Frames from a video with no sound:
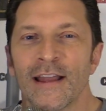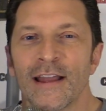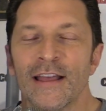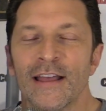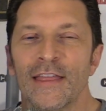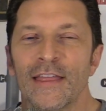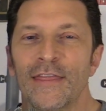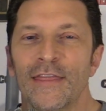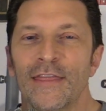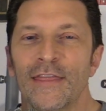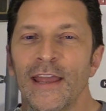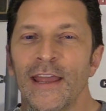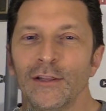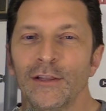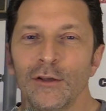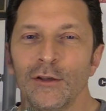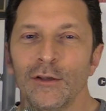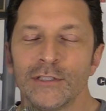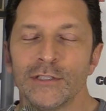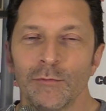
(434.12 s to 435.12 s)
they
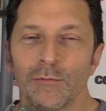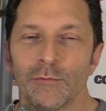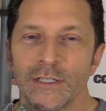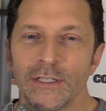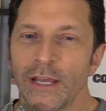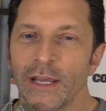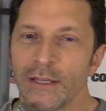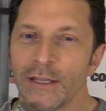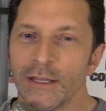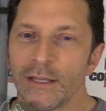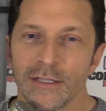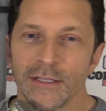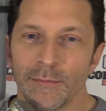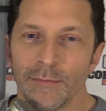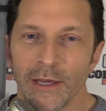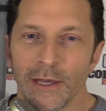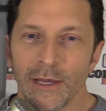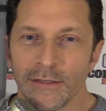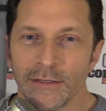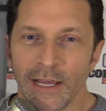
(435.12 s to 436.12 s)
lose a ridiculous
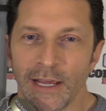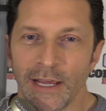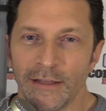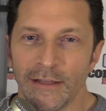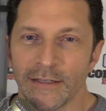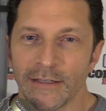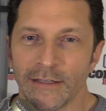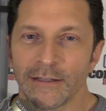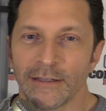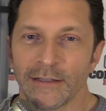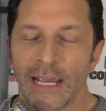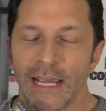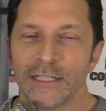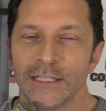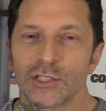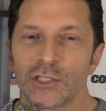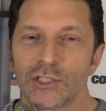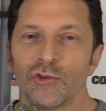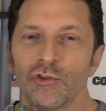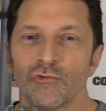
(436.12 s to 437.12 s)
amount of talent. It's
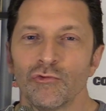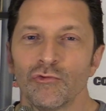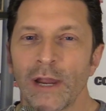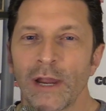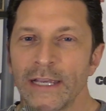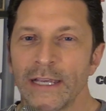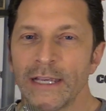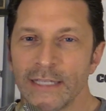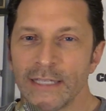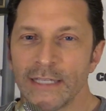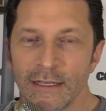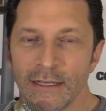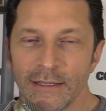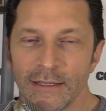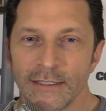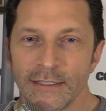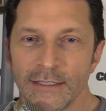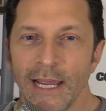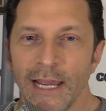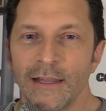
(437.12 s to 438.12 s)
crazy the
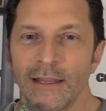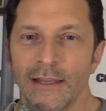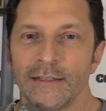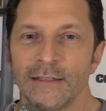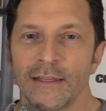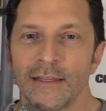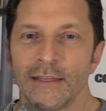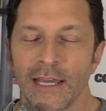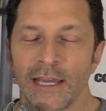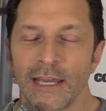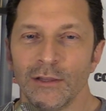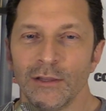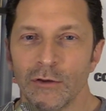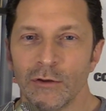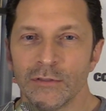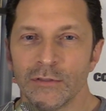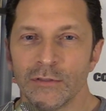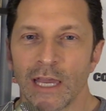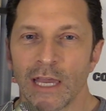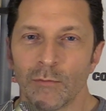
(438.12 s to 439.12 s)
talent that they
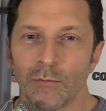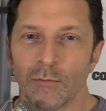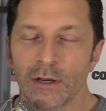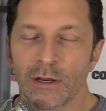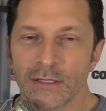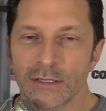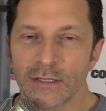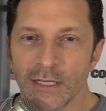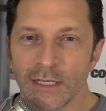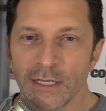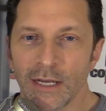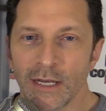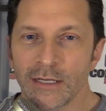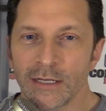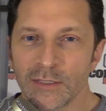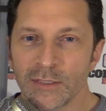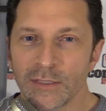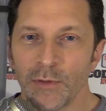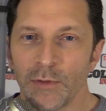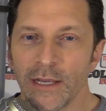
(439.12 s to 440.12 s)
lose, and we're going to see it on
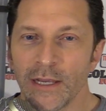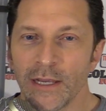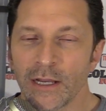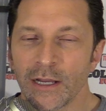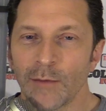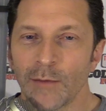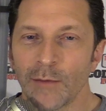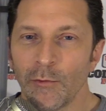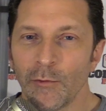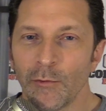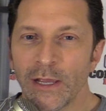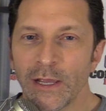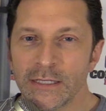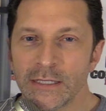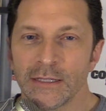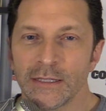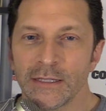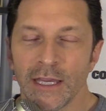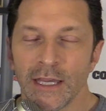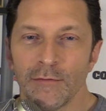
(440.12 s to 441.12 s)
display in a couple weeks at
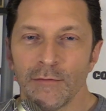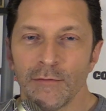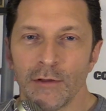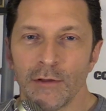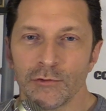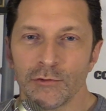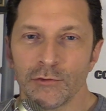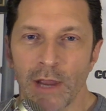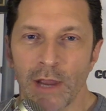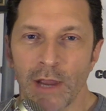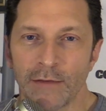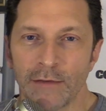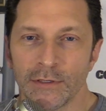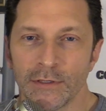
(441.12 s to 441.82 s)
the NFL draft.